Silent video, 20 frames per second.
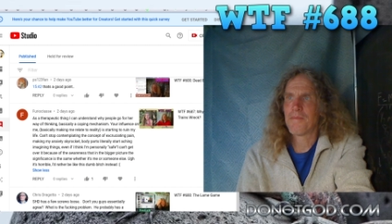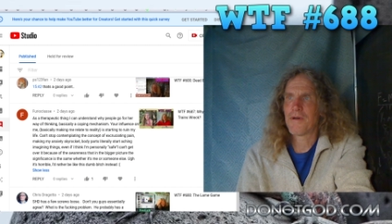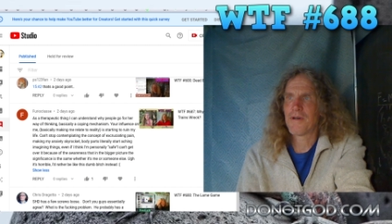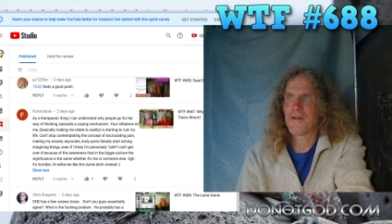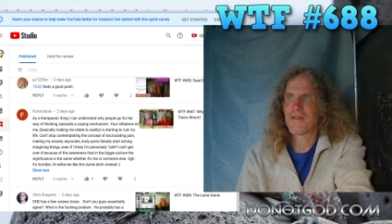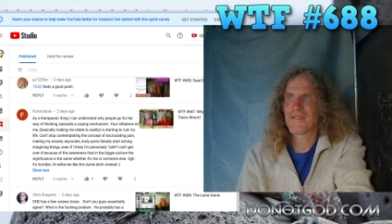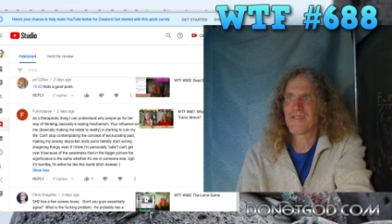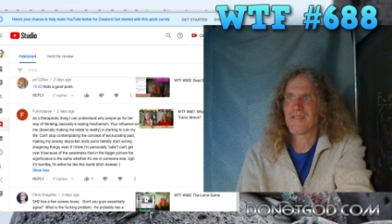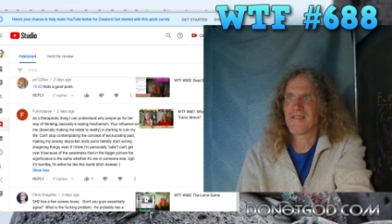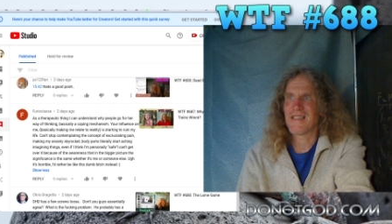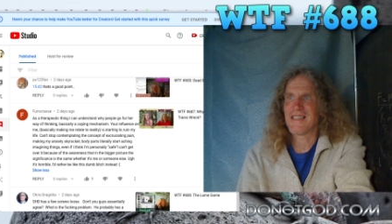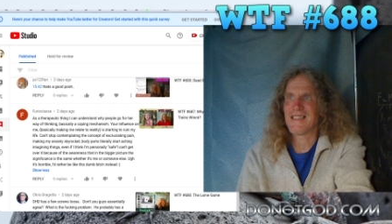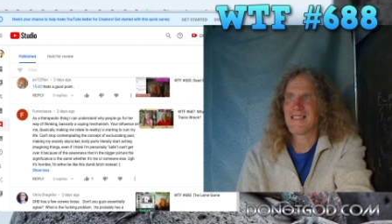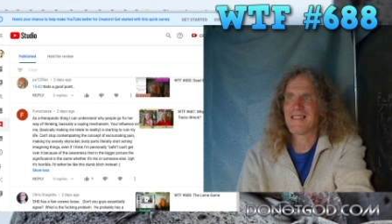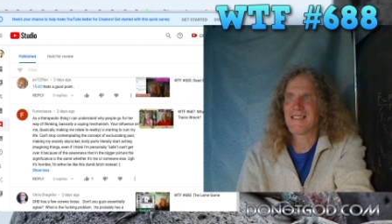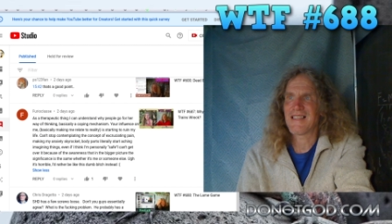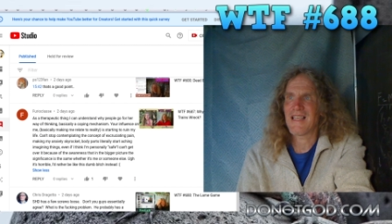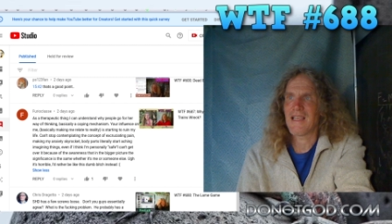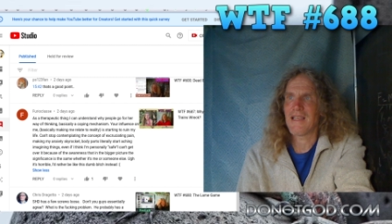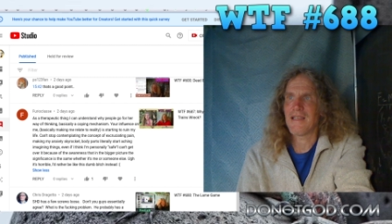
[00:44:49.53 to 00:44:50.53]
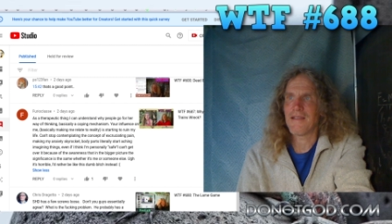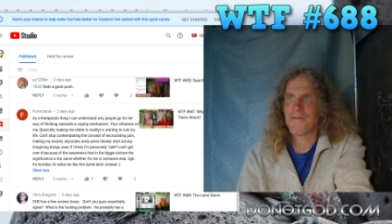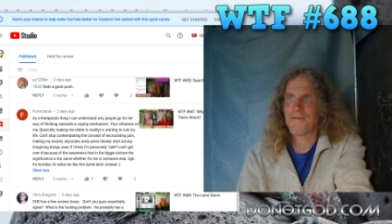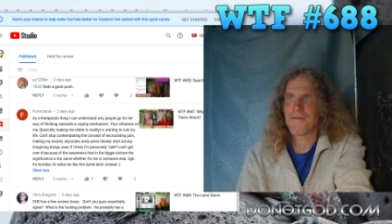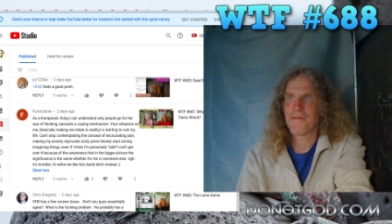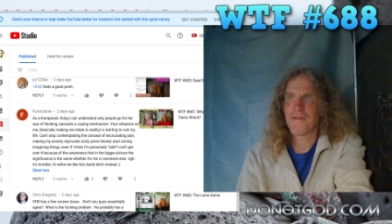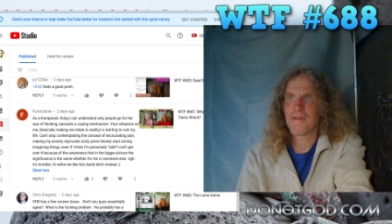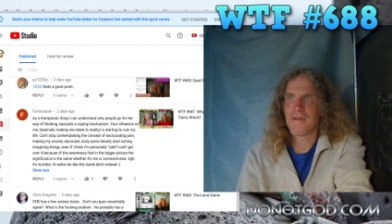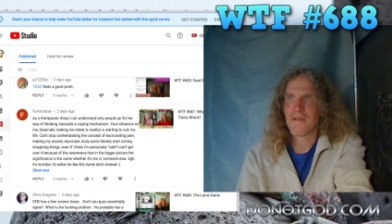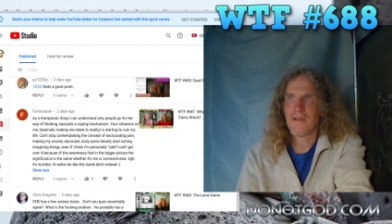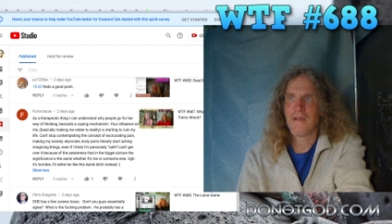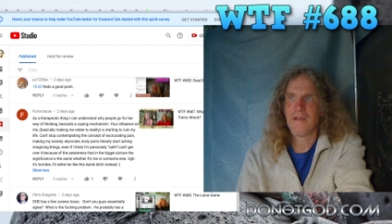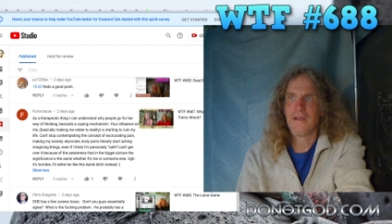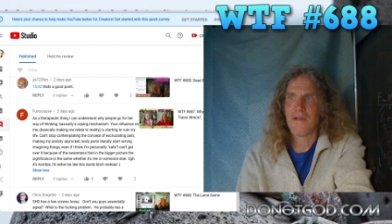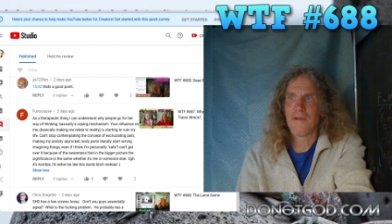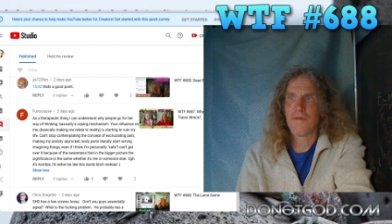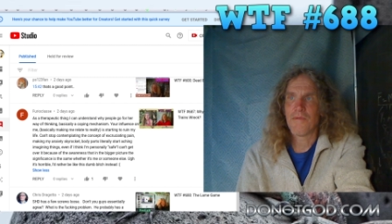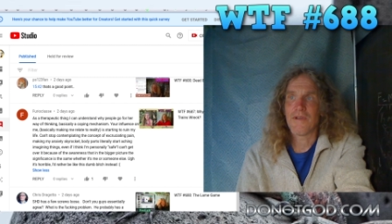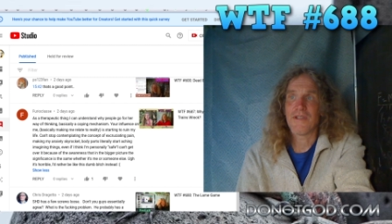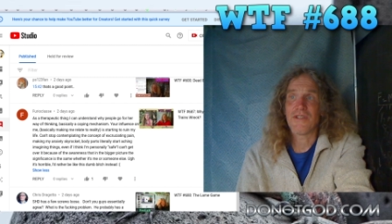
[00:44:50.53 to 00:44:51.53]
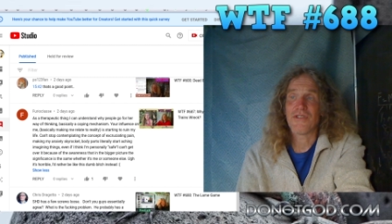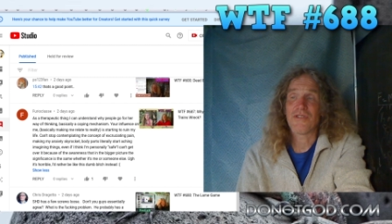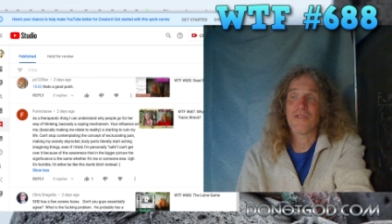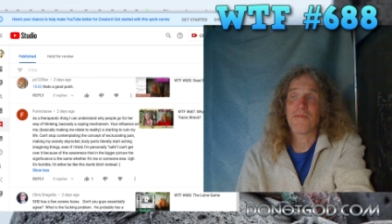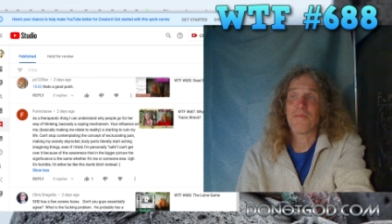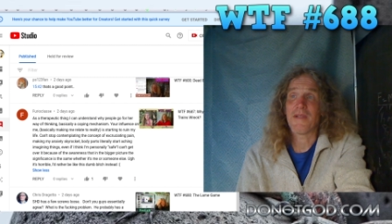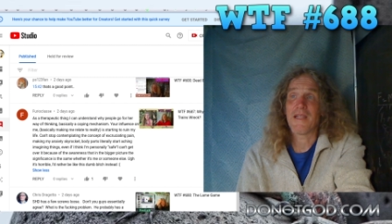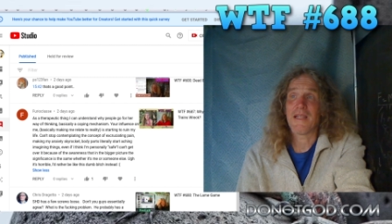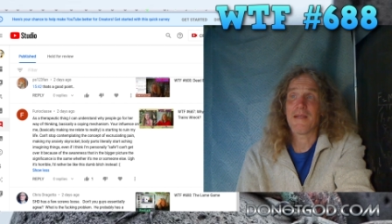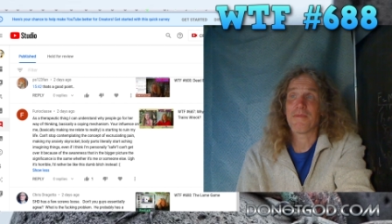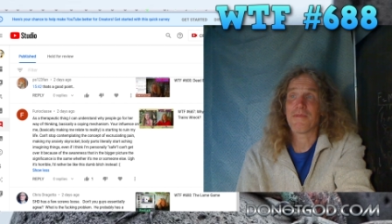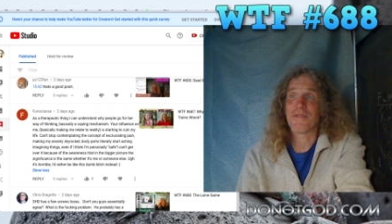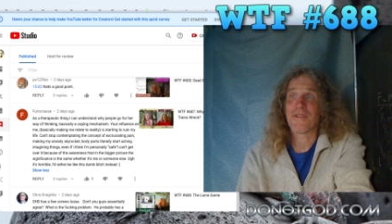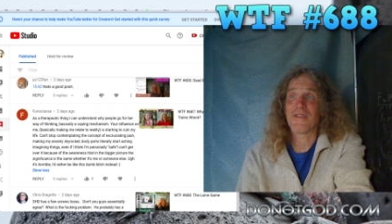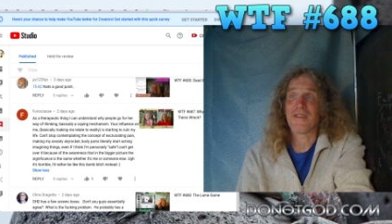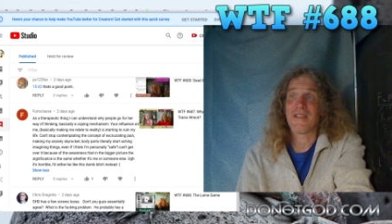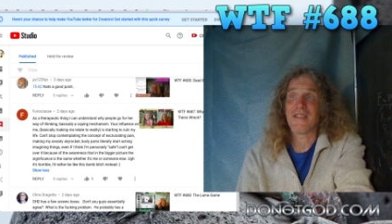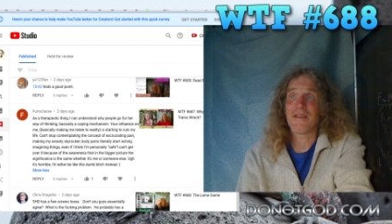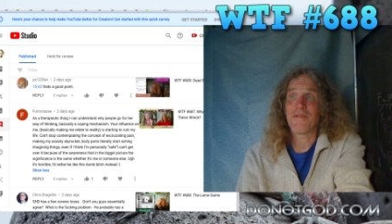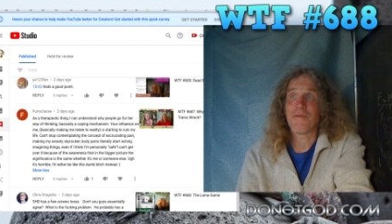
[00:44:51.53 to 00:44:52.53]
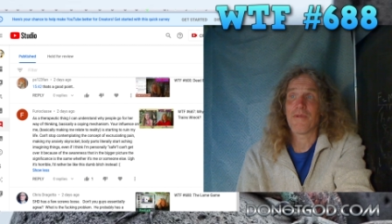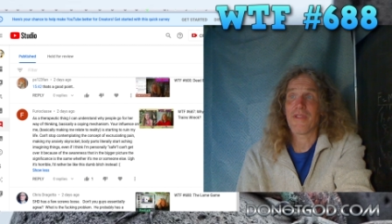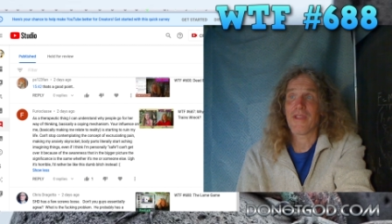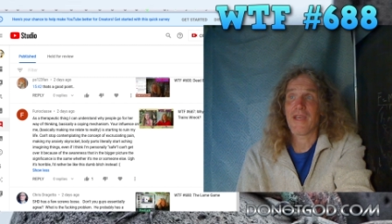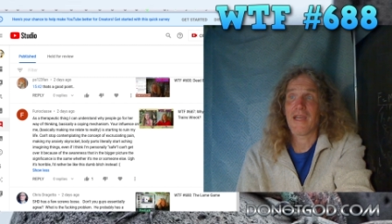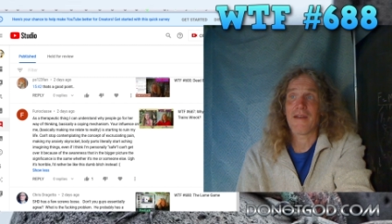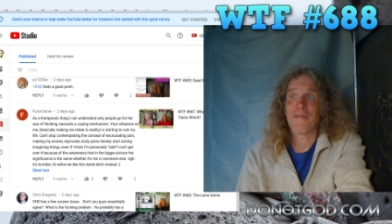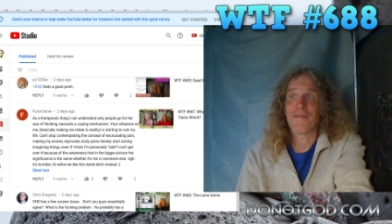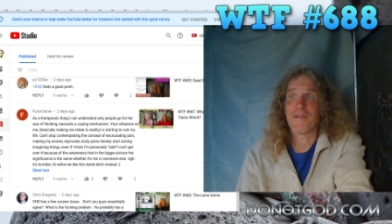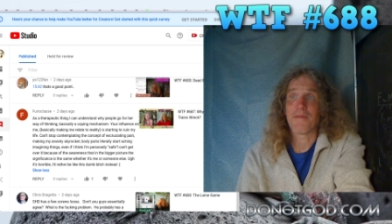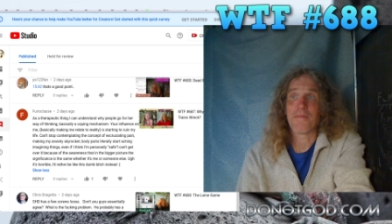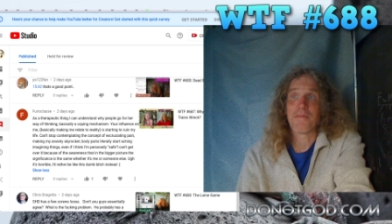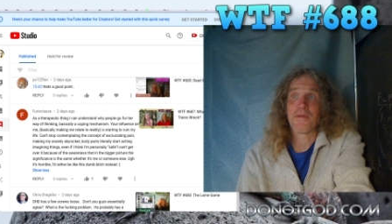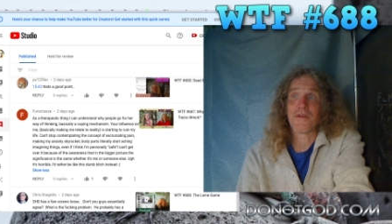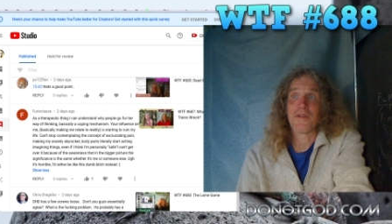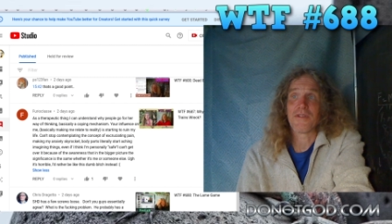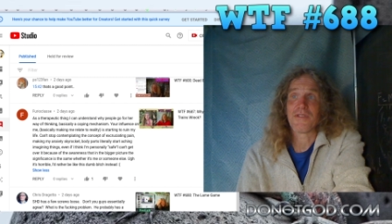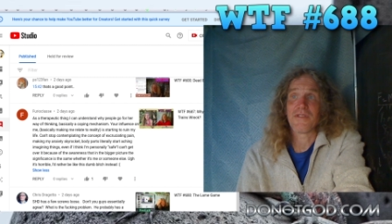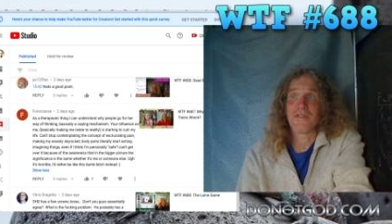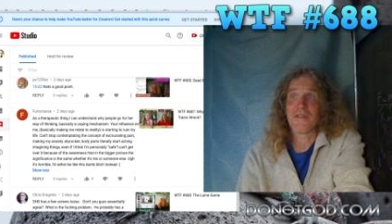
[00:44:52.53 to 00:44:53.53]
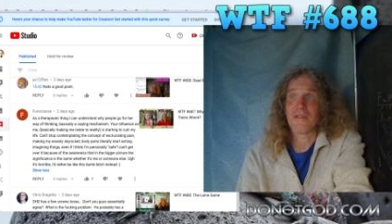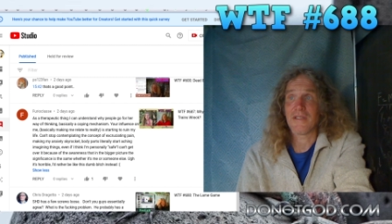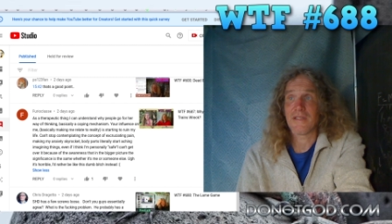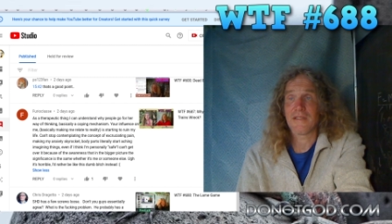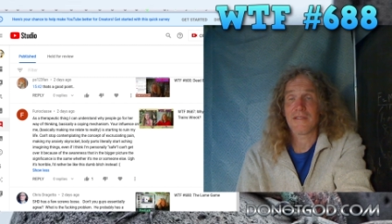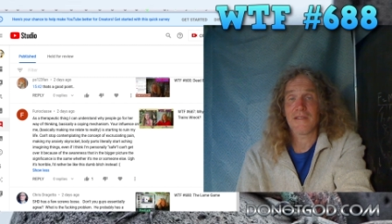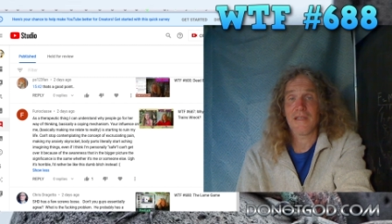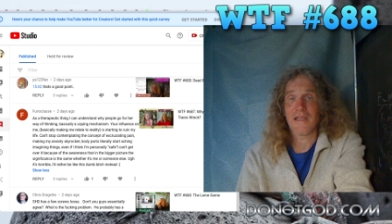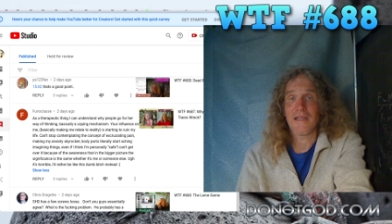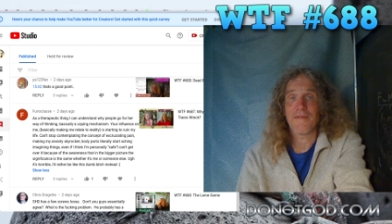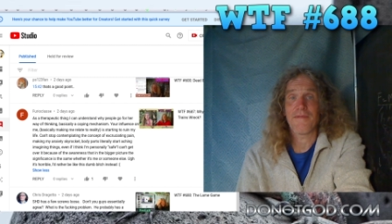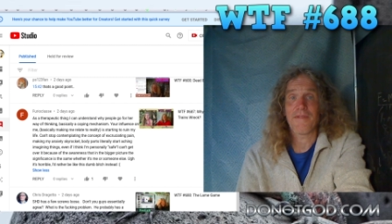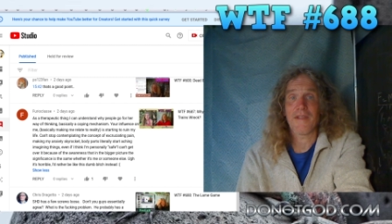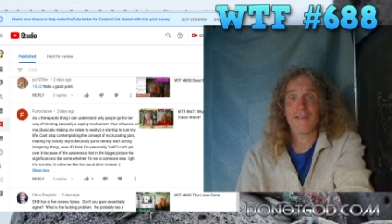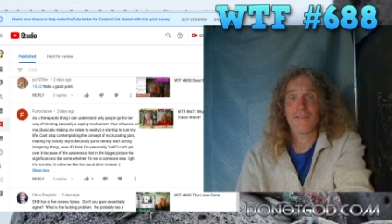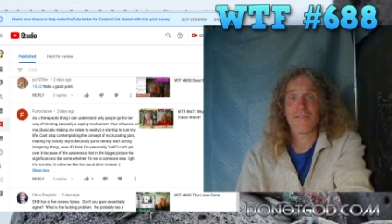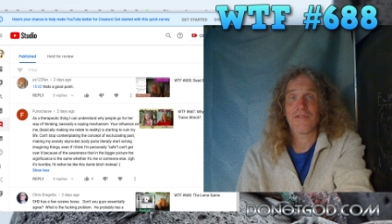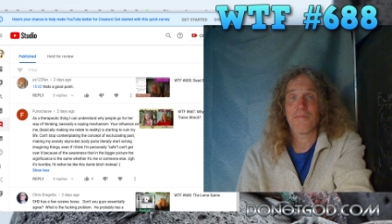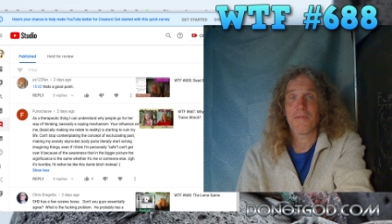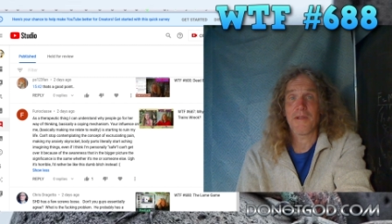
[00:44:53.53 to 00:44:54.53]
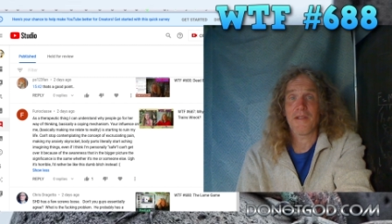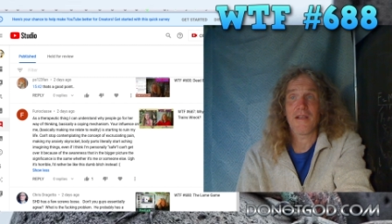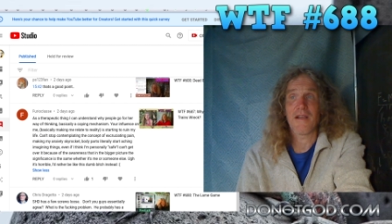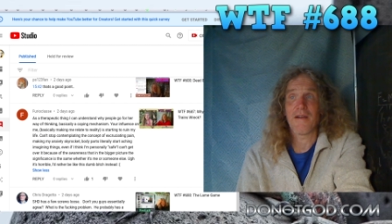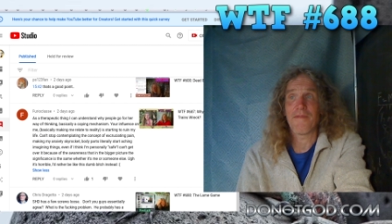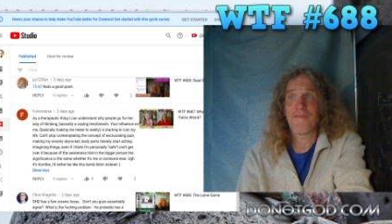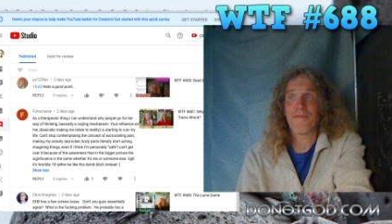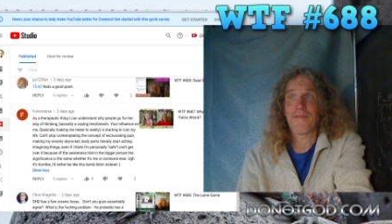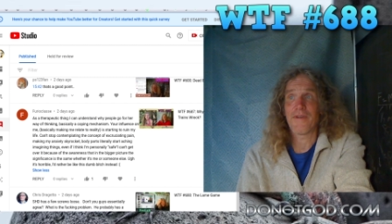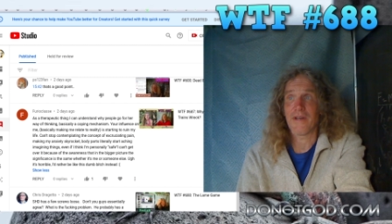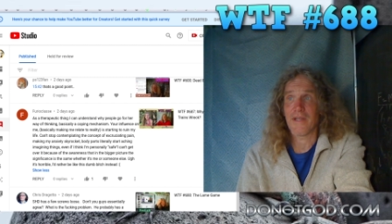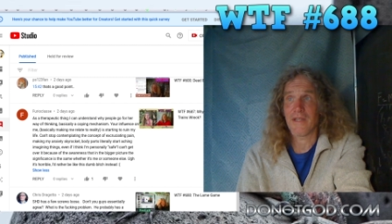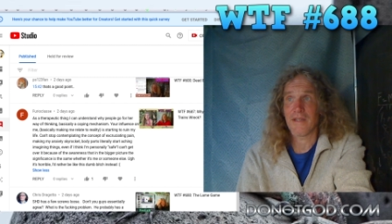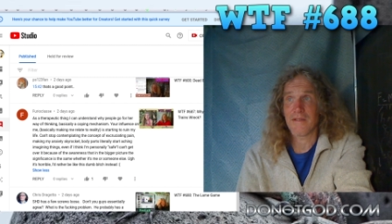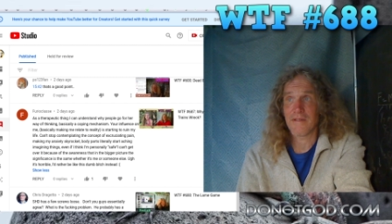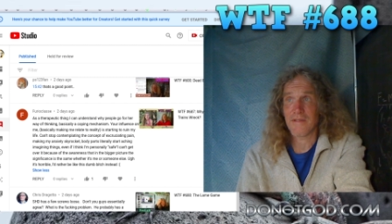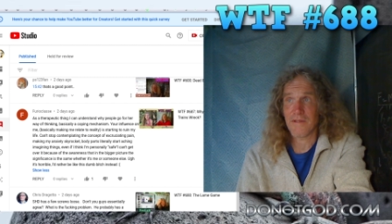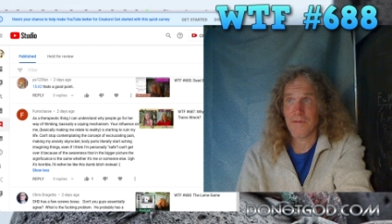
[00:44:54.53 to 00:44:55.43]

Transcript: personally safe well, you should be able to deal with that if you're personally safe. That should be comforting.